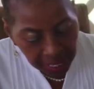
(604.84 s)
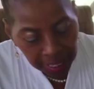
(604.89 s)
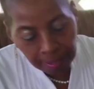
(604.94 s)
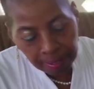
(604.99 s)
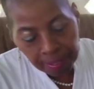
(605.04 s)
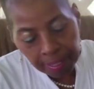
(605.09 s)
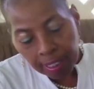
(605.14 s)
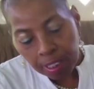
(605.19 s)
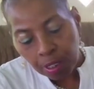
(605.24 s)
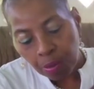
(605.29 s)

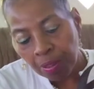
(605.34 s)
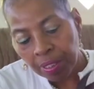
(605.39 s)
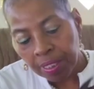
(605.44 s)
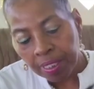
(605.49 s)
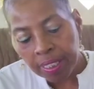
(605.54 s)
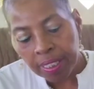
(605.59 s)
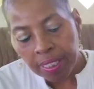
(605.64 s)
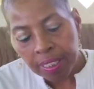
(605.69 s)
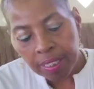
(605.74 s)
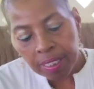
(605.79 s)
keep this one
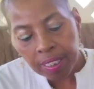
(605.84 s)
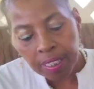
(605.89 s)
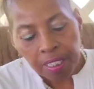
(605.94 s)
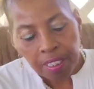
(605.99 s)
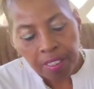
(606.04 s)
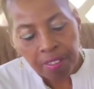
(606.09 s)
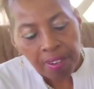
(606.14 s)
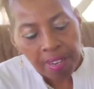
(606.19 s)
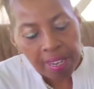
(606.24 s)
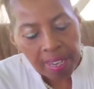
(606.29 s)
in
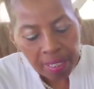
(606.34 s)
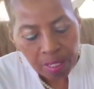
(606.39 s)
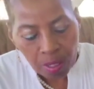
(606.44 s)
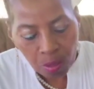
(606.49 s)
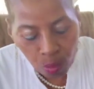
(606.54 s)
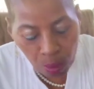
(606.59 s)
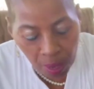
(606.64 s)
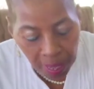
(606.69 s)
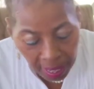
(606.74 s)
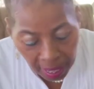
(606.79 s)
here as
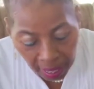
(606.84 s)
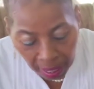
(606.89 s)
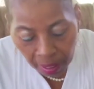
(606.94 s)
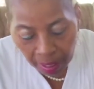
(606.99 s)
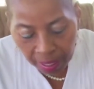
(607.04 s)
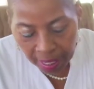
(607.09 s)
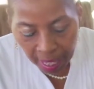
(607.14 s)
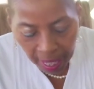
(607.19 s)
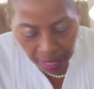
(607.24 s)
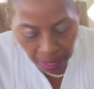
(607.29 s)
well.
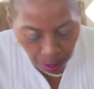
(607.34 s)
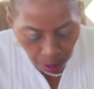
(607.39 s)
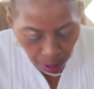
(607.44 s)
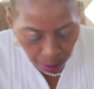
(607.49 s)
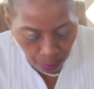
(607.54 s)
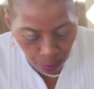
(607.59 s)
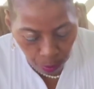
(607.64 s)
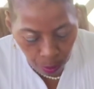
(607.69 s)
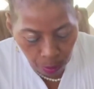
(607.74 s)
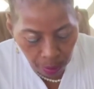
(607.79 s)
It's got
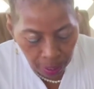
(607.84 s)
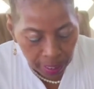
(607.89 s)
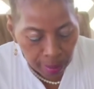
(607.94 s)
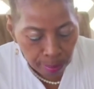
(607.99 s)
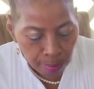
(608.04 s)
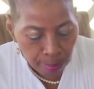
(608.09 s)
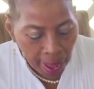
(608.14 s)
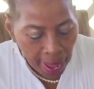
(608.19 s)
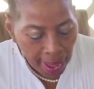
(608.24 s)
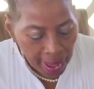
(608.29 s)
enough room. This
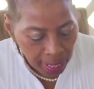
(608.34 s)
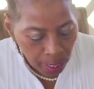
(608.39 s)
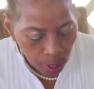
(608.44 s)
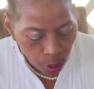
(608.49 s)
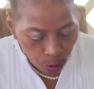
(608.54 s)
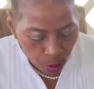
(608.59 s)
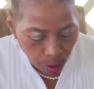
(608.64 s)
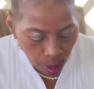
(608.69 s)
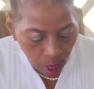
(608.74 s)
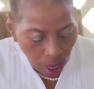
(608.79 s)
bag
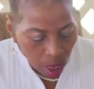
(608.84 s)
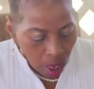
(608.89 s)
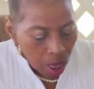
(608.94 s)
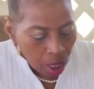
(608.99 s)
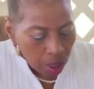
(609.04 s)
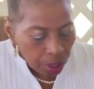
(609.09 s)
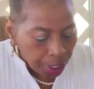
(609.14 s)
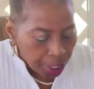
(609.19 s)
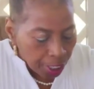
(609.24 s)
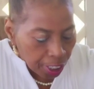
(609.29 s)

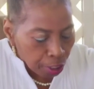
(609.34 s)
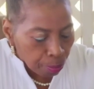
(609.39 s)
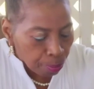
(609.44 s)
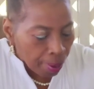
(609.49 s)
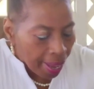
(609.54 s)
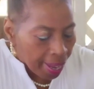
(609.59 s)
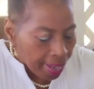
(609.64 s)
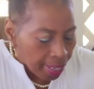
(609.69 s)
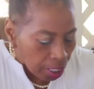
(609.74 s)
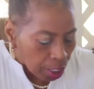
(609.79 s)
is, dust
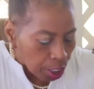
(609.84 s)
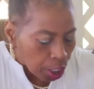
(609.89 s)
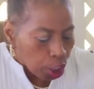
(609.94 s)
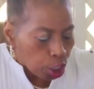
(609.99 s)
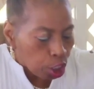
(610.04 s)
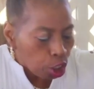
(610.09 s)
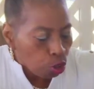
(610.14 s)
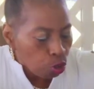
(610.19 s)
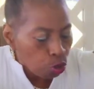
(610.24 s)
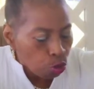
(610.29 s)
bag is
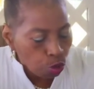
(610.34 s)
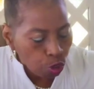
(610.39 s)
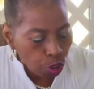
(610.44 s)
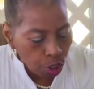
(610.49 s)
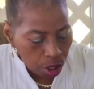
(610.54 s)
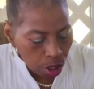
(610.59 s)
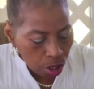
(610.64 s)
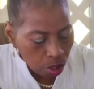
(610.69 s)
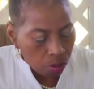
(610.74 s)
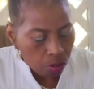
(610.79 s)
huge,
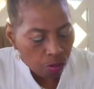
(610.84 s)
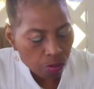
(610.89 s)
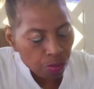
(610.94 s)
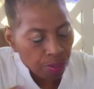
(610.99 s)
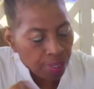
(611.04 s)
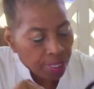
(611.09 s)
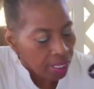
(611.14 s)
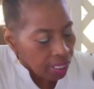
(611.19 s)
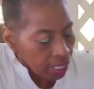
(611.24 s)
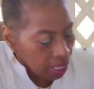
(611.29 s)

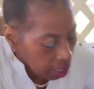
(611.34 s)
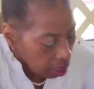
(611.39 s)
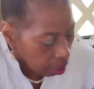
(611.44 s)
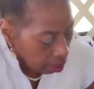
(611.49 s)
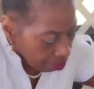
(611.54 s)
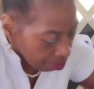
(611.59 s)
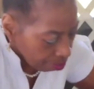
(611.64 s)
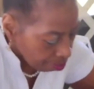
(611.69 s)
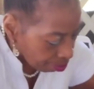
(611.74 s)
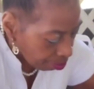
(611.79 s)
really.
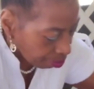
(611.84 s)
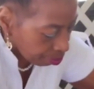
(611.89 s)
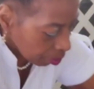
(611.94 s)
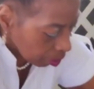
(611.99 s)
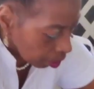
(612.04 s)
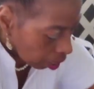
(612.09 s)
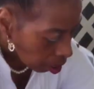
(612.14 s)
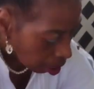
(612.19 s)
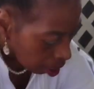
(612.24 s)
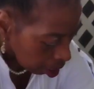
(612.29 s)

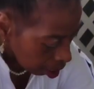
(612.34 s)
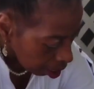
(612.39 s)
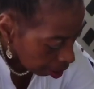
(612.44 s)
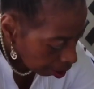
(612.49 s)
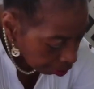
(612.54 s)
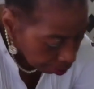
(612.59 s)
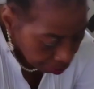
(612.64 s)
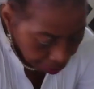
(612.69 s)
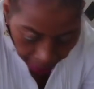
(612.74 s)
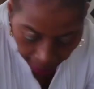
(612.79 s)

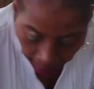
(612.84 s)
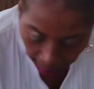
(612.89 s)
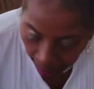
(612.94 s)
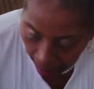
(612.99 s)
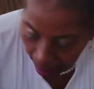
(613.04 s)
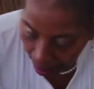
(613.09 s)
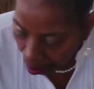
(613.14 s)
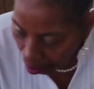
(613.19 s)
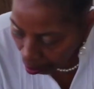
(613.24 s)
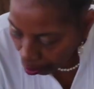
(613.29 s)
Okay,